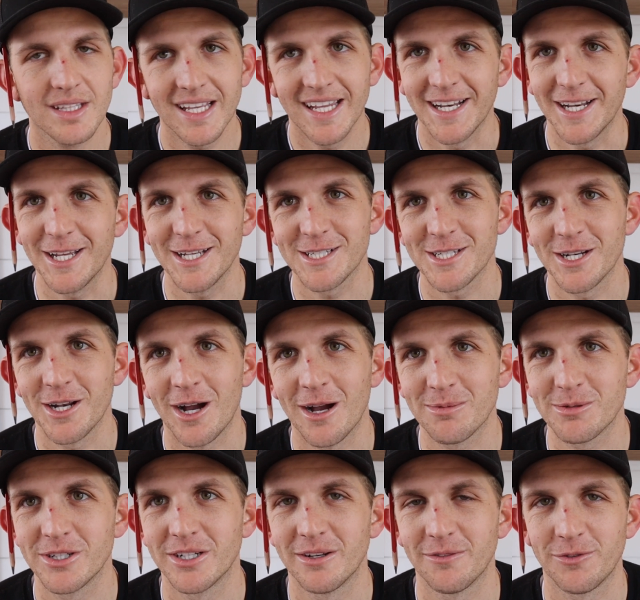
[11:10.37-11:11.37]
it is an
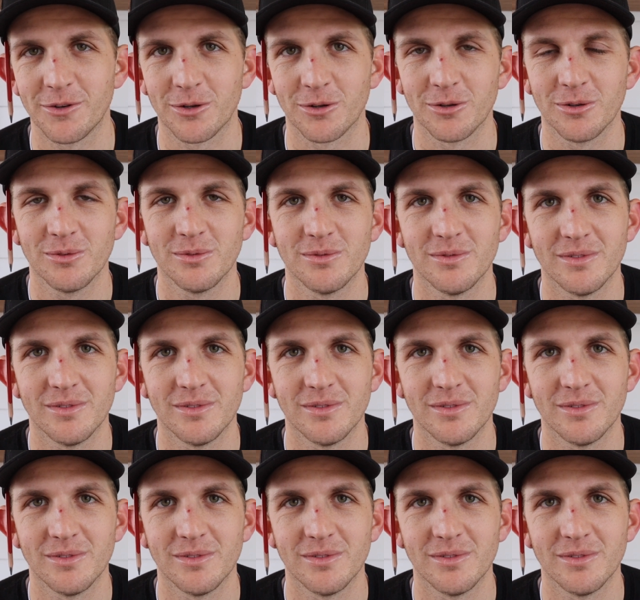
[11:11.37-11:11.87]
option if you're